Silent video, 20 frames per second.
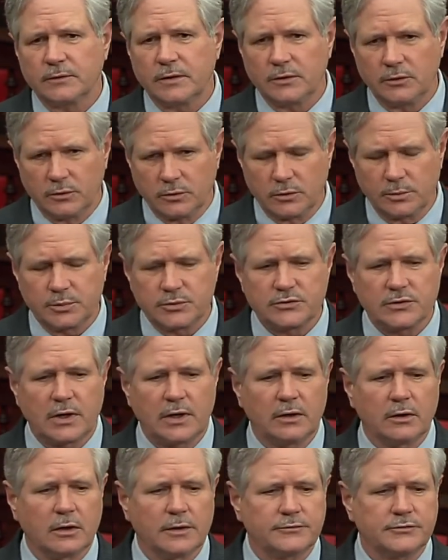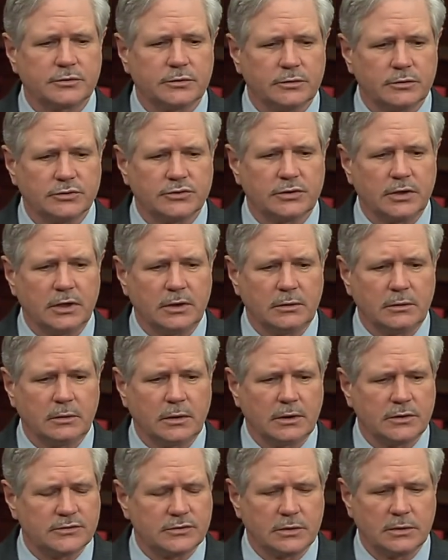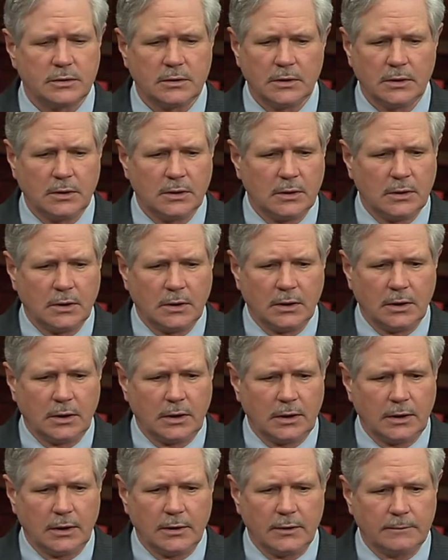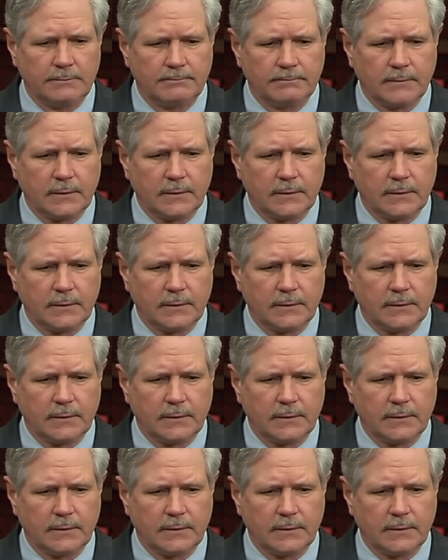I know the presiding officer of your state has a